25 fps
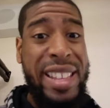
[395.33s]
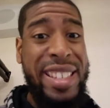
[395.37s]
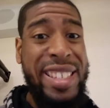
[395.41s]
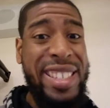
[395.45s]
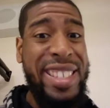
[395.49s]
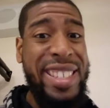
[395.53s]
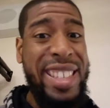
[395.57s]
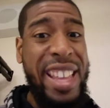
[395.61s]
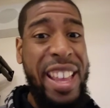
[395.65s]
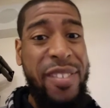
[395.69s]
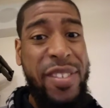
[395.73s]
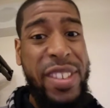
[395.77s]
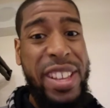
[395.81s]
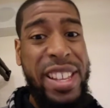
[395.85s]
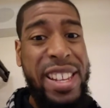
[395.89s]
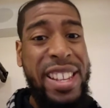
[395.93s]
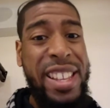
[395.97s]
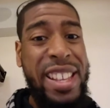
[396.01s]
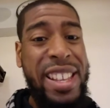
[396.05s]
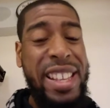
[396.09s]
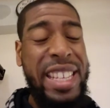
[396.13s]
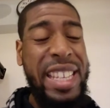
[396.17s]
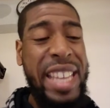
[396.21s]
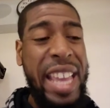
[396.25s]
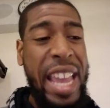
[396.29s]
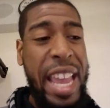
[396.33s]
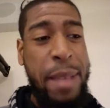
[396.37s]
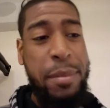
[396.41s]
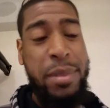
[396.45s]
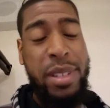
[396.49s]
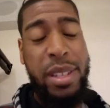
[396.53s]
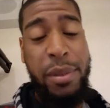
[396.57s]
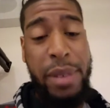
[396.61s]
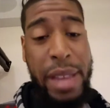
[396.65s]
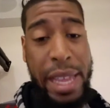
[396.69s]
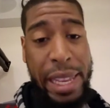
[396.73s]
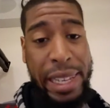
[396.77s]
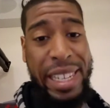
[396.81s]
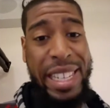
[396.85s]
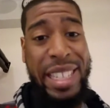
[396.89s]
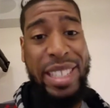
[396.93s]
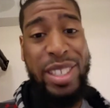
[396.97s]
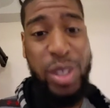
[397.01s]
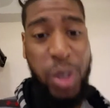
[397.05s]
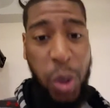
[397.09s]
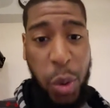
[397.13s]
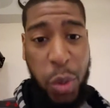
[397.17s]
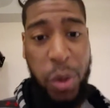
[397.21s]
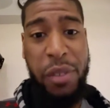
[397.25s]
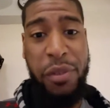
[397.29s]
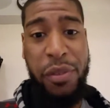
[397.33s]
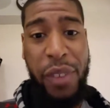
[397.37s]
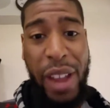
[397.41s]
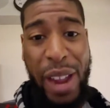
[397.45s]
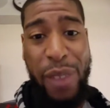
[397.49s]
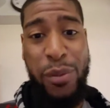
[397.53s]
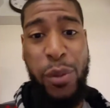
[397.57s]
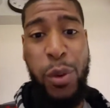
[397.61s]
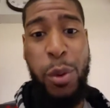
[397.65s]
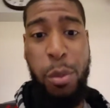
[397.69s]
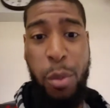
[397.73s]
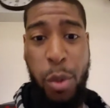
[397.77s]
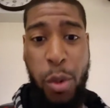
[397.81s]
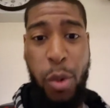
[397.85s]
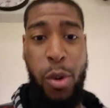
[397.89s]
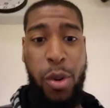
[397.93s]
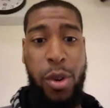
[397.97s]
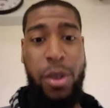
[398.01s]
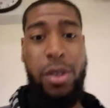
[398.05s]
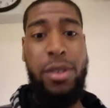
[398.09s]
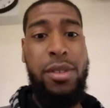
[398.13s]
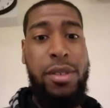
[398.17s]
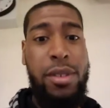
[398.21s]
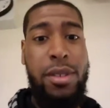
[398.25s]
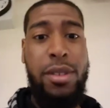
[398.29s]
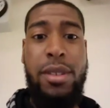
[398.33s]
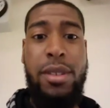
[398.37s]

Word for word: Seven games of at least 35 or more.